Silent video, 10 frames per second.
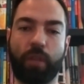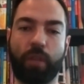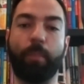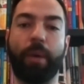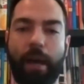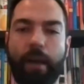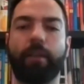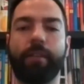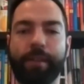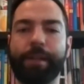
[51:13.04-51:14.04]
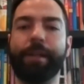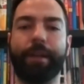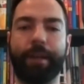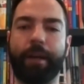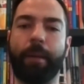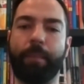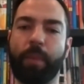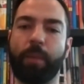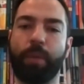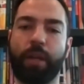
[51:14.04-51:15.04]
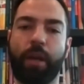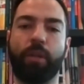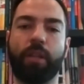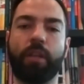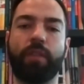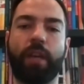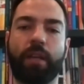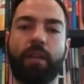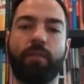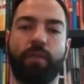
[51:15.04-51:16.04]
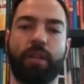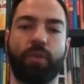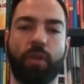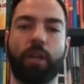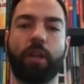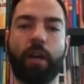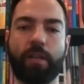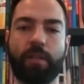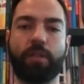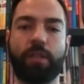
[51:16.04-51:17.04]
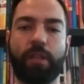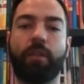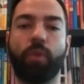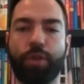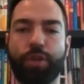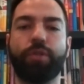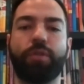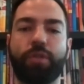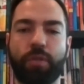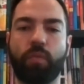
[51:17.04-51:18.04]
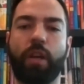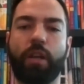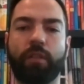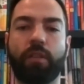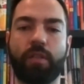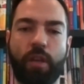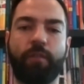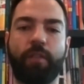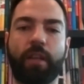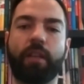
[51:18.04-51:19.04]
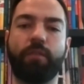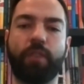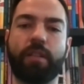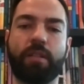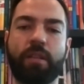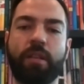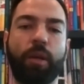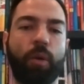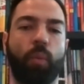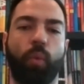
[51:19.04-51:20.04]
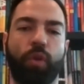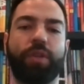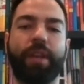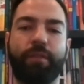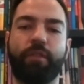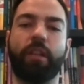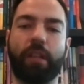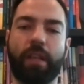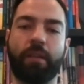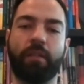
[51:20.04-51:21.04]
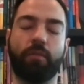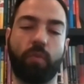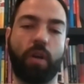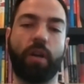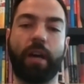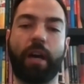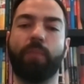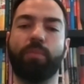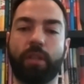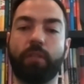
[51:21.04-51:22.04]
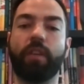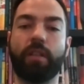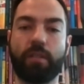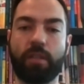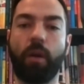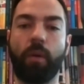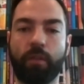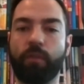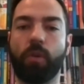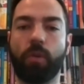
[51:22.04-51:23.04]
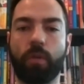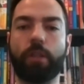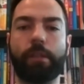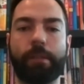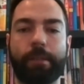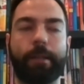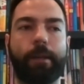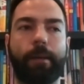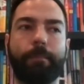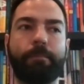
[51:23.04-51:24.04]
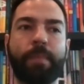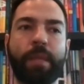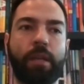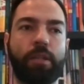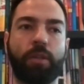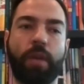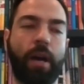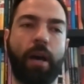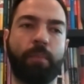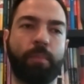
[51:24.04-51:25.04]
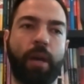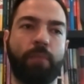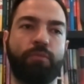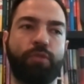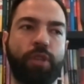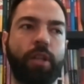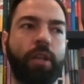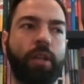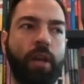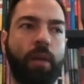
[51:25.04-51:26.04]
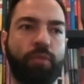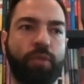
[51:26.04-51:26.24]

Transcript: come back, but I believe that event organizers that were used to running these offline events will definitely run hybrid events going forward. So yeah, I'm really